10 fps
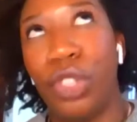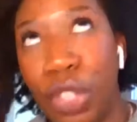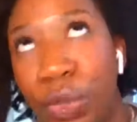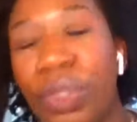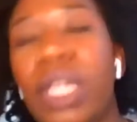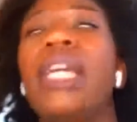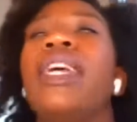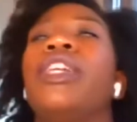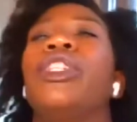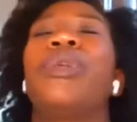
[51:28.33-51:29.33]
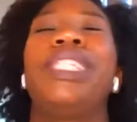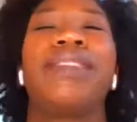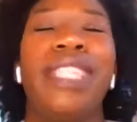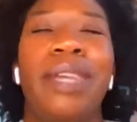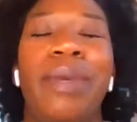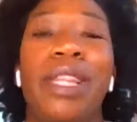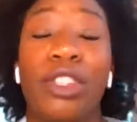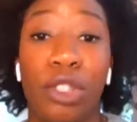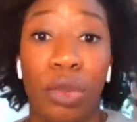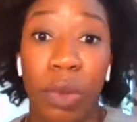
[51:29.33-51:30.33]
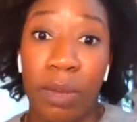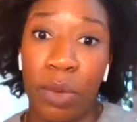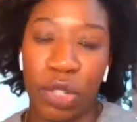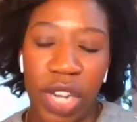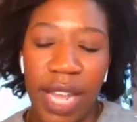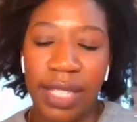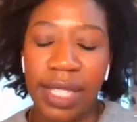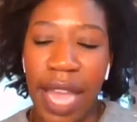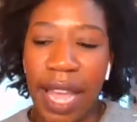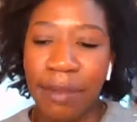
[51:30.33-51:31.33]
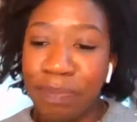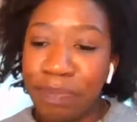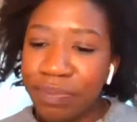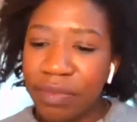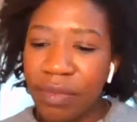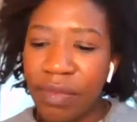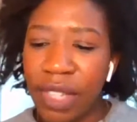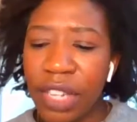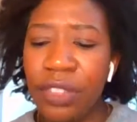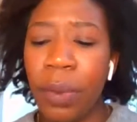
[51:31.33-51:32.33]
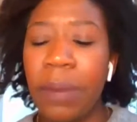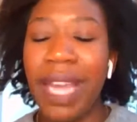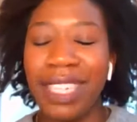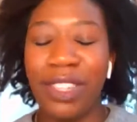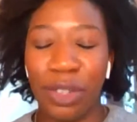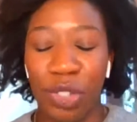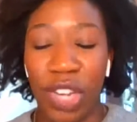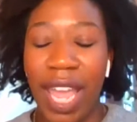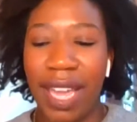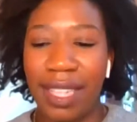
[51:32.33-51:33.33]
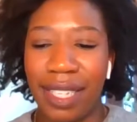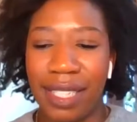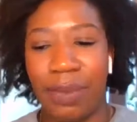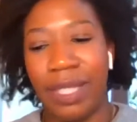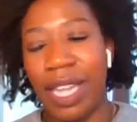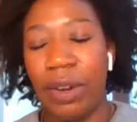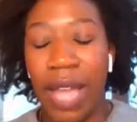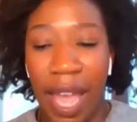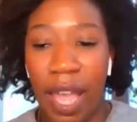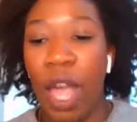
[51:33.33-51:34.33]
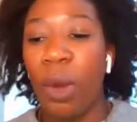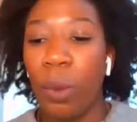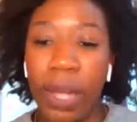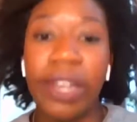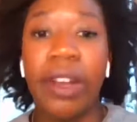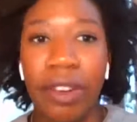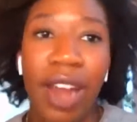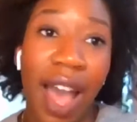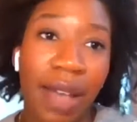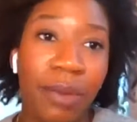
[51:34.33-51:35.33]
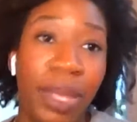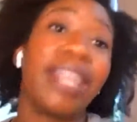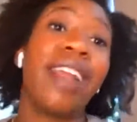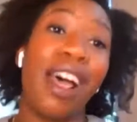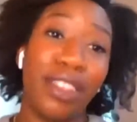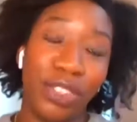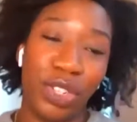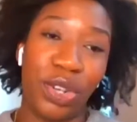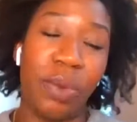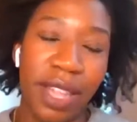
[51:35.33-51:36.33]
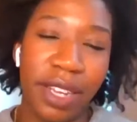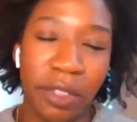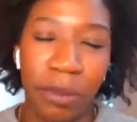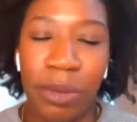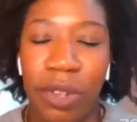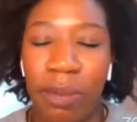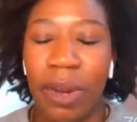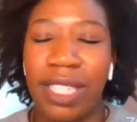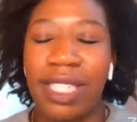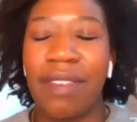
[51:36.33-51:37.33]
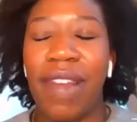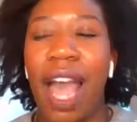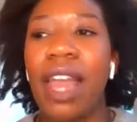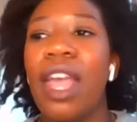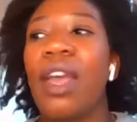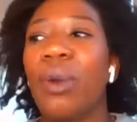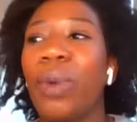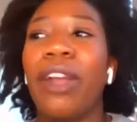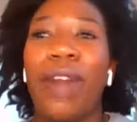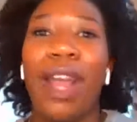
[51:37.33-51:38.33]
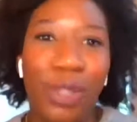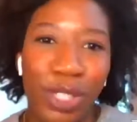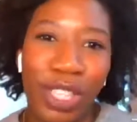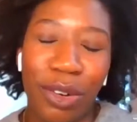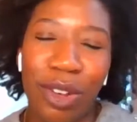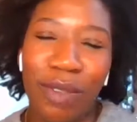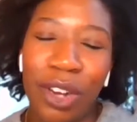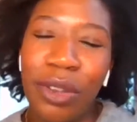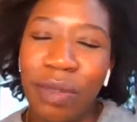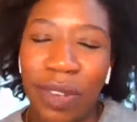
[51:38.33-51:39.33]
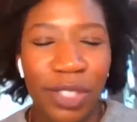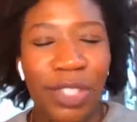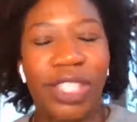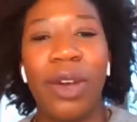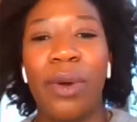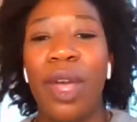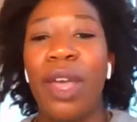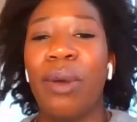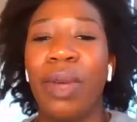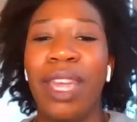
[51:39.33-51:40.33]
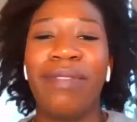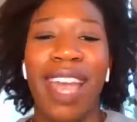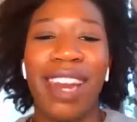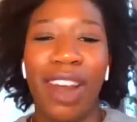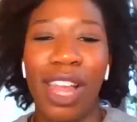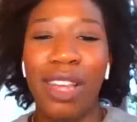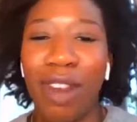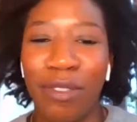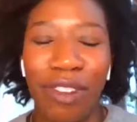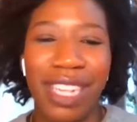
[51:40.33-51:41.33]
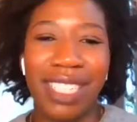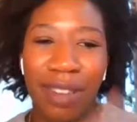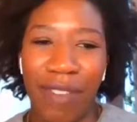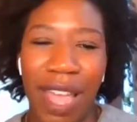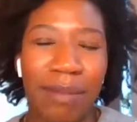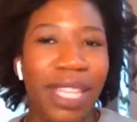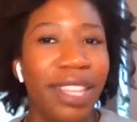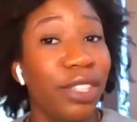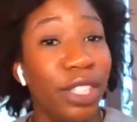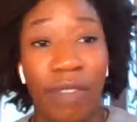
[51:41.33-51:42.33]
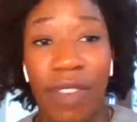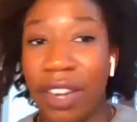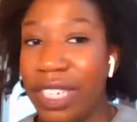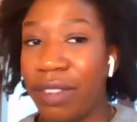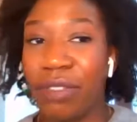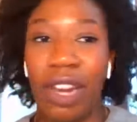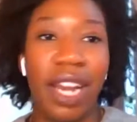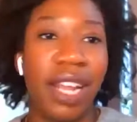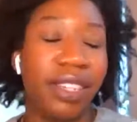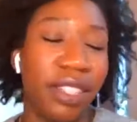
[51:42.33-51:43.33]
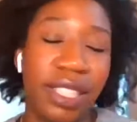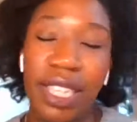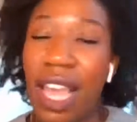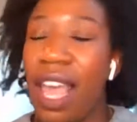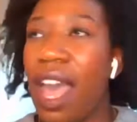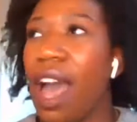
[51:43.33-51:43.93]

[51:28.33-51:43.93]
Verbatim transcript: June 2017, we launched three more shades. And the way we got to those shades is we said, okay, we are not, we acknowledged in a way that other beauty brands have not, we are not the center of our universe. So we invited all of our friends and family that looked very different and looked